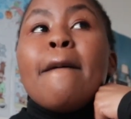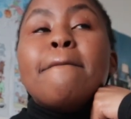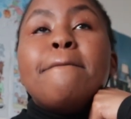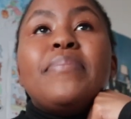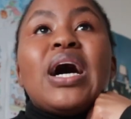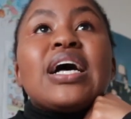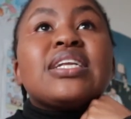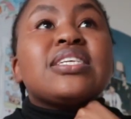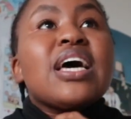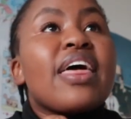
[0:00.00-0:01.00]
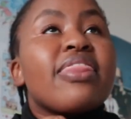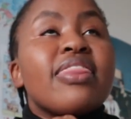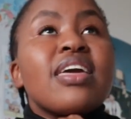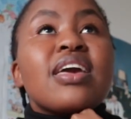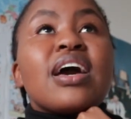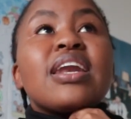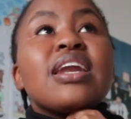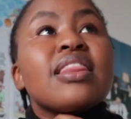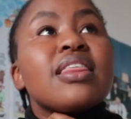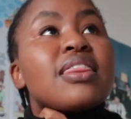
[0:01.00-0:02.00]
But I think
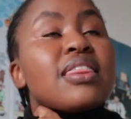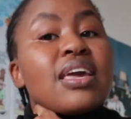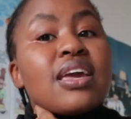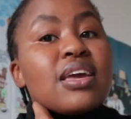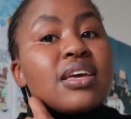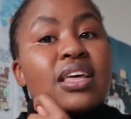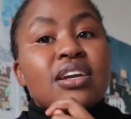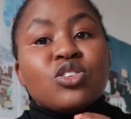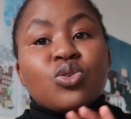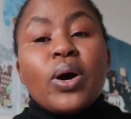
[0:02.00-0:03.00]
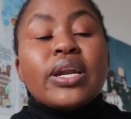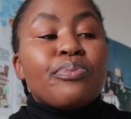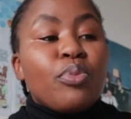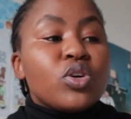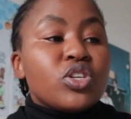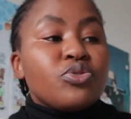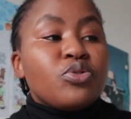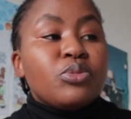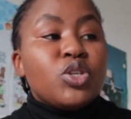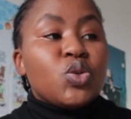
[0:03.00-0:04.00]
another thing that is quite important
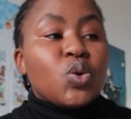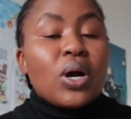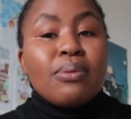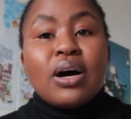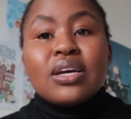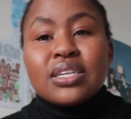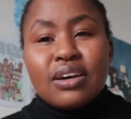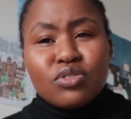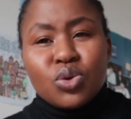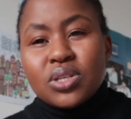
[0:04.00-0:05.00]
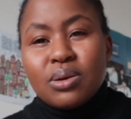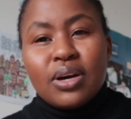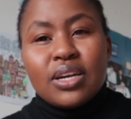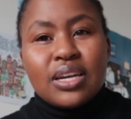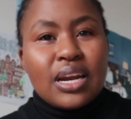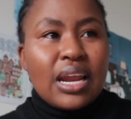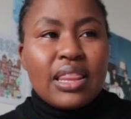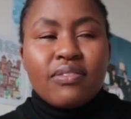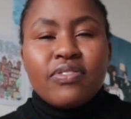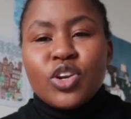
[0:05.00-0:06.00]
for me to talk about, I've talked about it in
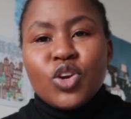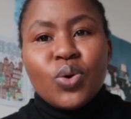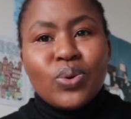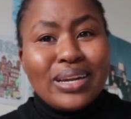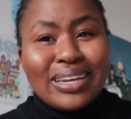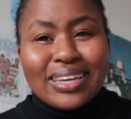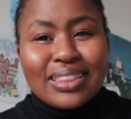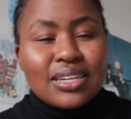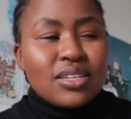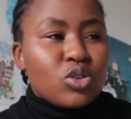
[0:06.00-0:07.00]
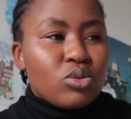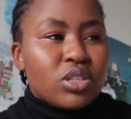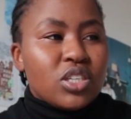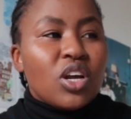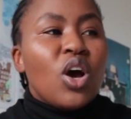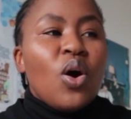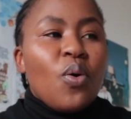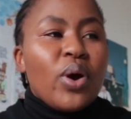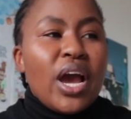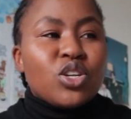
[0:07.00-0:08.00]
another video, link in the description,
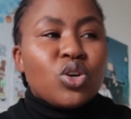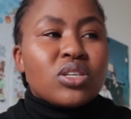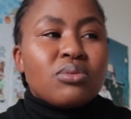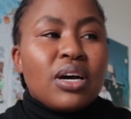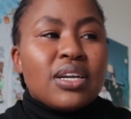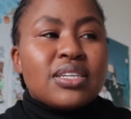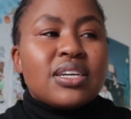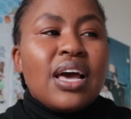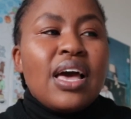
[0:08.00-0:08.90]
where I talked about